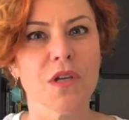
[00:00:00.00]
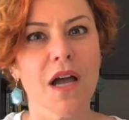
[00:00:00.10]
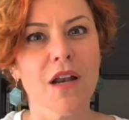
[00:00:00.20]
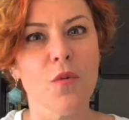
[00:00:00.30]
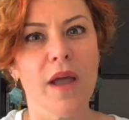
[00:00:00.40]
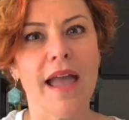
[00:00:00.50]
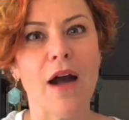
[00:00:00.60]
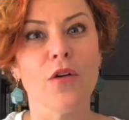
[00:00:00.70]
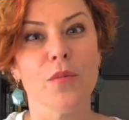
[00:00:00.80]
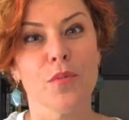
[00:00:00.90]
got to weigh
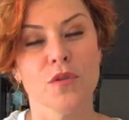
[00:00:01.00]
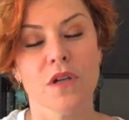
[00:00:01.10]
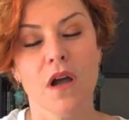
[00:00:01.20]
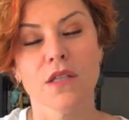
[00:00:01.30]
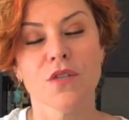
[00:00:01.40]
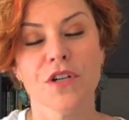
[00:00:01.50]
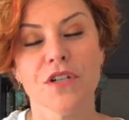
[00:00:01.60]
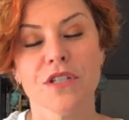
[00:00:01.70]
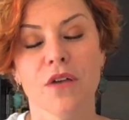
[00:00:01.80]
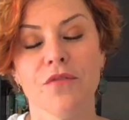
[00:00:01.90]
out the pros and cons for
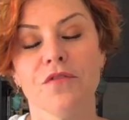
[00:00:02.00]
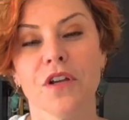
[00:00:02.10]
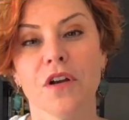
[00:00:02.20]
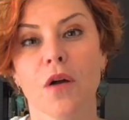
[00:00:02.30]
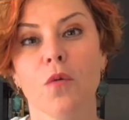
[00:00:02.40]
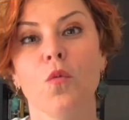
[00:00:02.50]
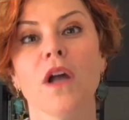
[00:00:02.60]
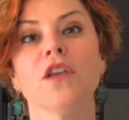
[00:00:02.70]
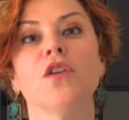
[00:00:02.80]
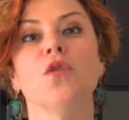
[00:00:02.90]
yourself and figure out
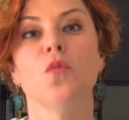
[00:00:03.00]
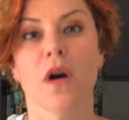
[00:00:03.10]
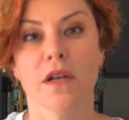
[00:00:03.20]
what you want to